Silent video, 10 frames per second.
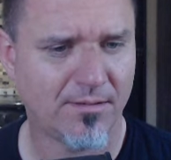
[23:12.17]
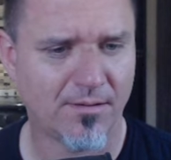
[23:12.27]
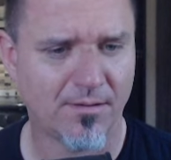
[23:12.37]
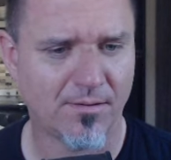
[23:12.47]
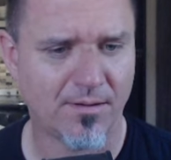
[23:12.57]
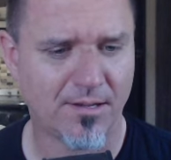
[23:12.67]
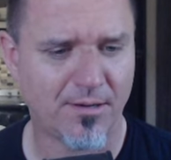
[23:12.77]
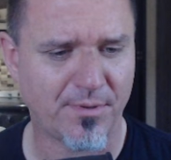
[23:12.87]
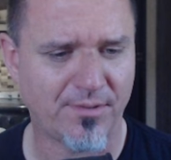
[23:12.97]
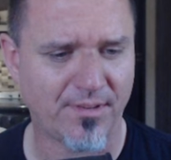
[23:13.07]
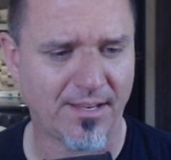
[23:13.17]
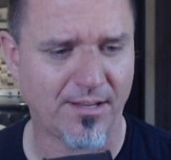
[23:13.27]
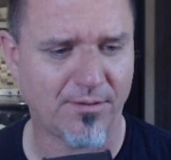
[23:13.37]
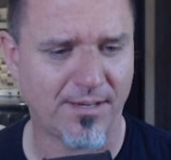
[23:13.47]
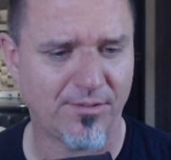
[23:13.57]
so 100%
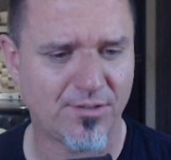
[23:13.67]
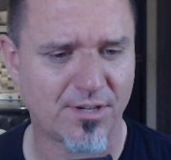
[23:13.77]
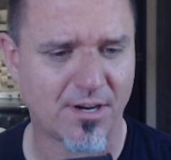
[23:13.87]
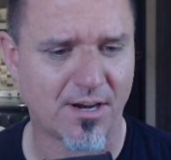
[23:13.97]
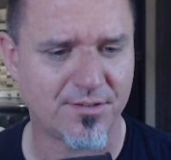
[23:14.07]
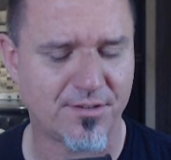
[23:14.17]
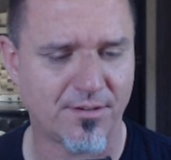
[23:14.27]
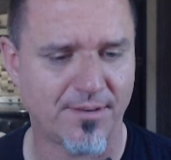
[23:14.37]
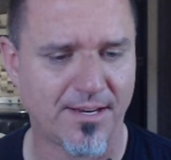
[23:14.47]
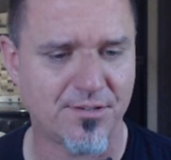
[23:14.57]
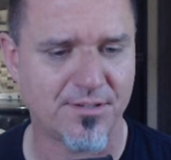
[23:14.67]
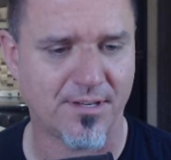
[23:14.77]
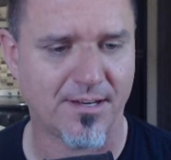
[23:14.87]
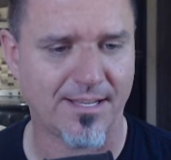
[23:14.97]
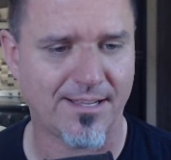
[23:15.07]
increased charge
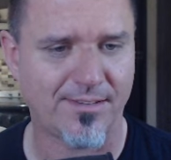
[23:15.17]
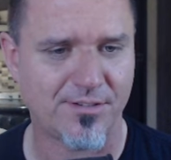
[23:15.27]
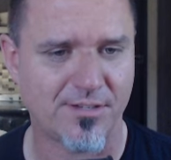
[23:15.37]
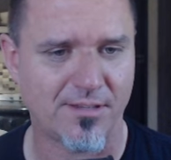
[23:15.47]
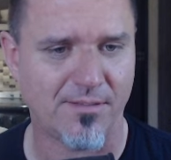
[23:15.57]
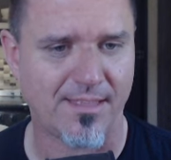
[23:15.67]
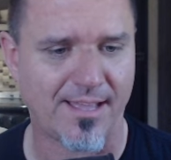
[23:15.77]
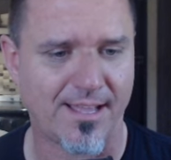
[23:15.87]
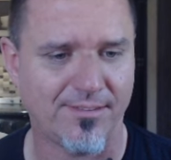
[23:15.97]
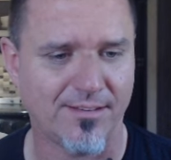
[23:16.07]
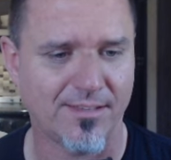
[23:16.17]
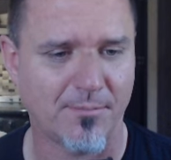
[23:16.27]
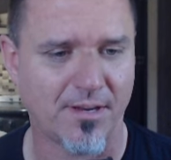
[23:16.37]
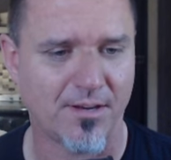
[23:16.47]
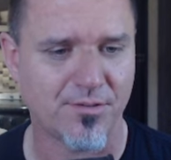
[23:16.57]
duration. I guess I should do that since
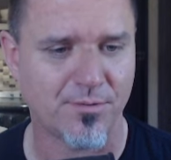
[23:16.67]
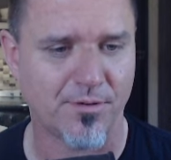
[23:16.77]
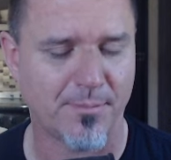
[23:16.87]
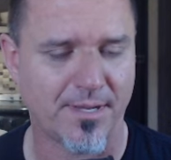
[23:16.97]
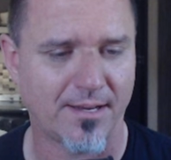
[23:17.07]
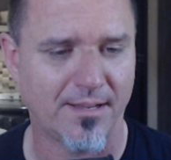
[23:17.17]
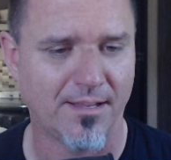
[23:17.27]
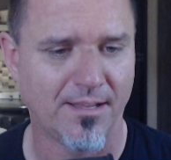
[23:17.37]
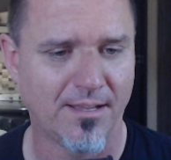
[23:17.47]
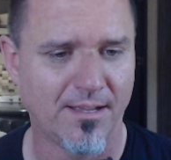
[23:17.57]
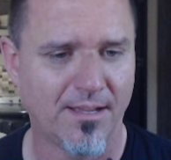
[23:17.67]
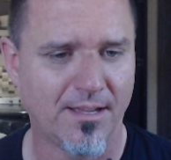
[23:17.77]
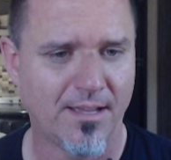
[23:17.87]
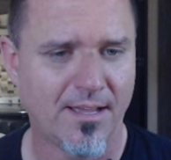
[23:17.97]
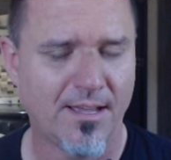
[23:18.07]
I'm not sure about it.
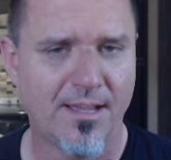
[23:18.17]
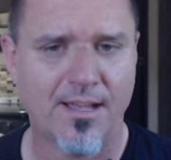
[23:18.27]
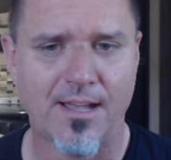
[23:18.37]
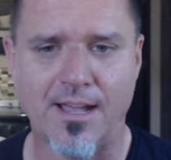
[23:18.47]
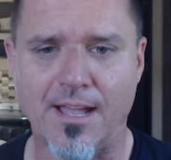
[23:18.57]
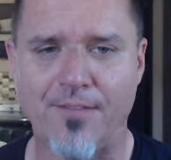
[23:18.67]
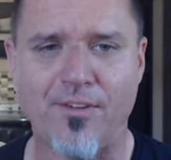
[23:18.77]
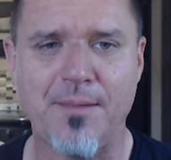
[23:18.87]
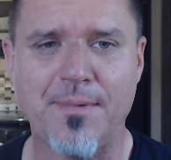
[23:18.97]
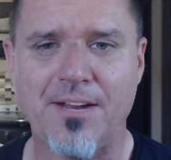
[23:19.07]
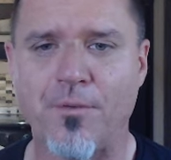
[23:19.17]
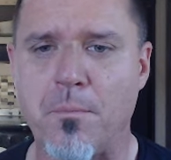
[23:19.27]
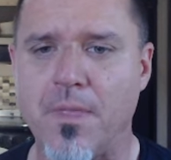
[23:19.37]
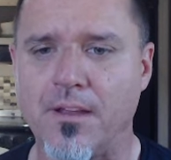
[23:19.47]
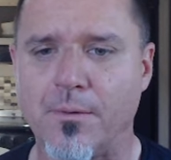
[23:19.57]
Uh, if for anybody
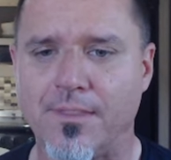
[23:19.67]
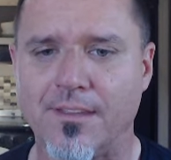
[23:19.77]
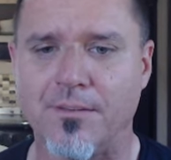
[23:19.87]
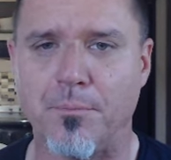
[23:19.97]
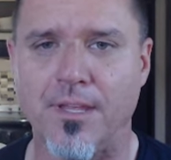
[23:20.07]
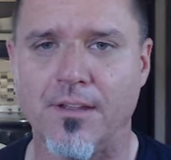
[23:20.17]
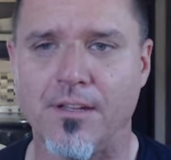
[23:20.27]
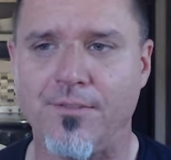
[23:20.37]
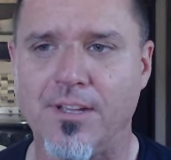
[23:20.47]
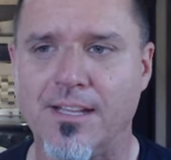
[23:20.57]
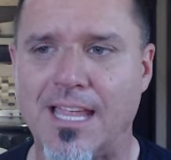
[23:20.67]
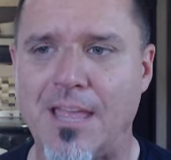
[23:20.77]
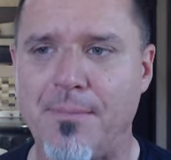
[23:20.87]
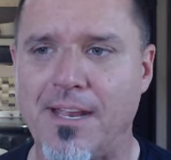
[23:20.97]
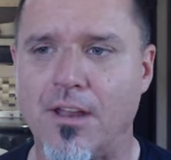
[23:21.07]
familiar with this build, if you could
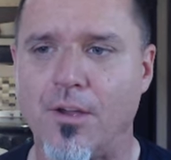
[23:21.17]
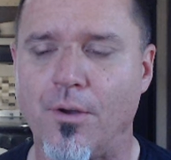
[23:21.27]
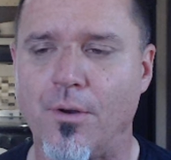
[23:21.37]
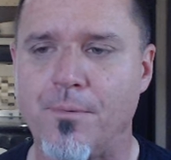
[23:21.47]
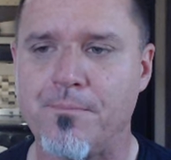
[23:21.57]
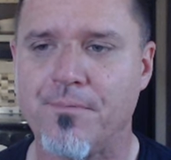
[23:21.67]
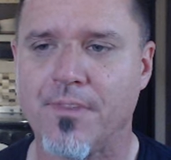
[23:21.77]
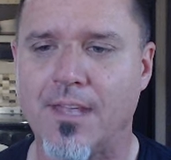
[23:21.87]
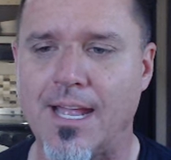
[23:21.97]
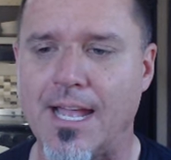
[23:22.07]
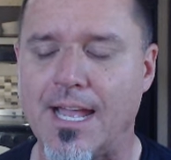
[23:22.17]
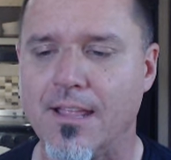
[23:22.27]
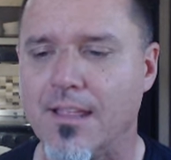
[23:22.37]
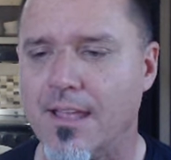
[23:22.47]
let me know, I